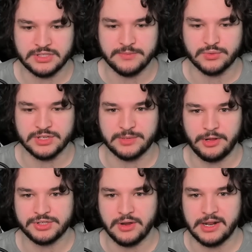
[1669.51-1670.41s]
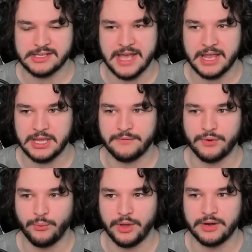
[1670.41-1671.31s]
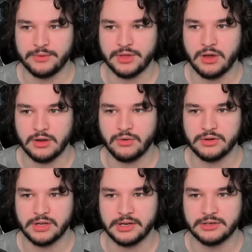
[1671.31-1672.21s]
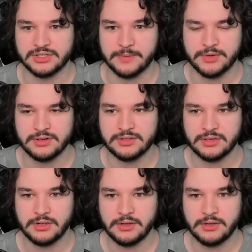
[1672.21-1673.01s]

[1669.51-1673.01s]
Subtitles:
Seems reasonable. Let's go ahead and attack in for 1 with Concord Dawn Interceptors.